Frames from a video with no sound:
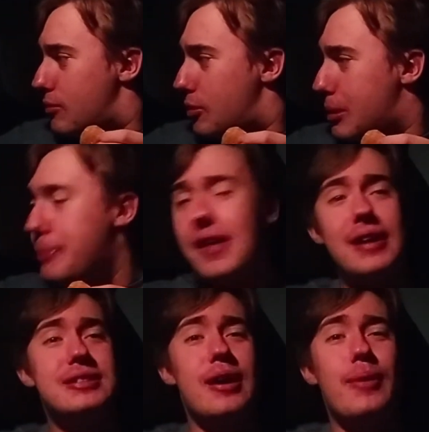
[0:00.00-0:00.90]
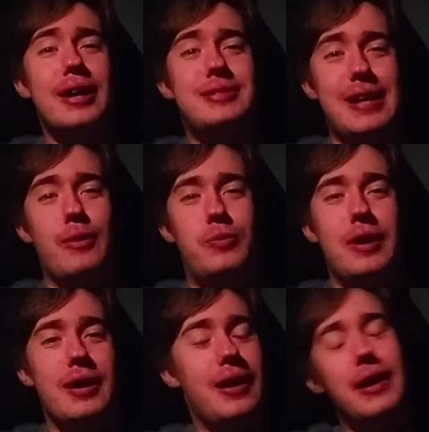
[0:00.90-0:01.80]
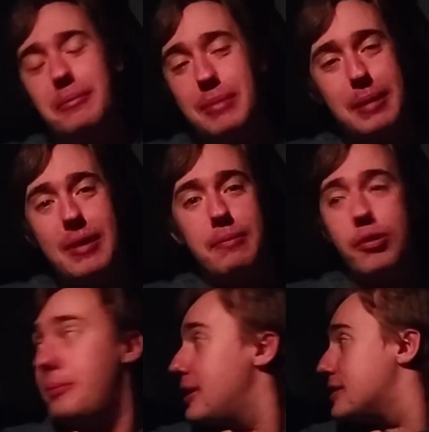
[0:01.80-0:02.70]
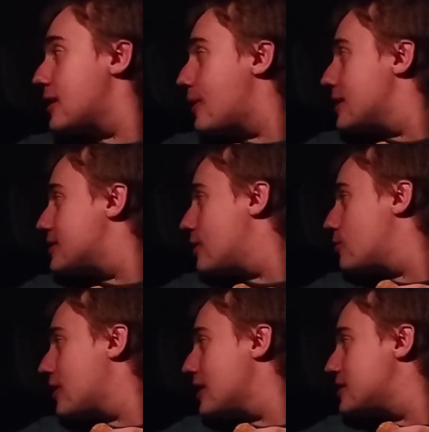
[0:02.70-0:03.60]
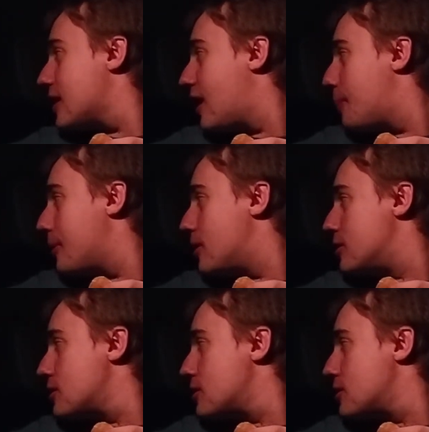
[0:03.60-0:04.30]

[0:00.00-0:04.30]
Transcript: Or maybe that is how I sound, right? That probably is how I sound when I start, but...